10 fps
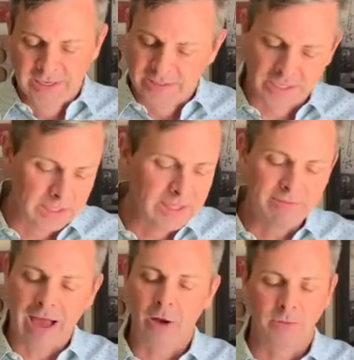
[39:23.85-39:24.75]
to live
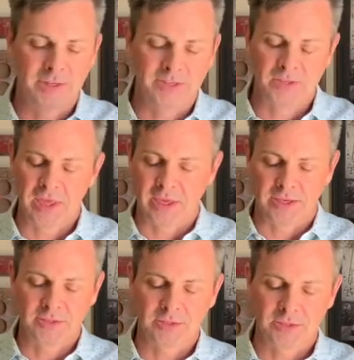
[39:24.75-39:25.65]
out these
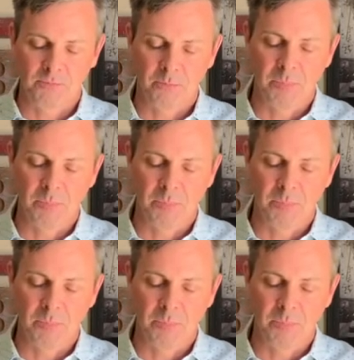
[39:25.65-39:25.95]
things,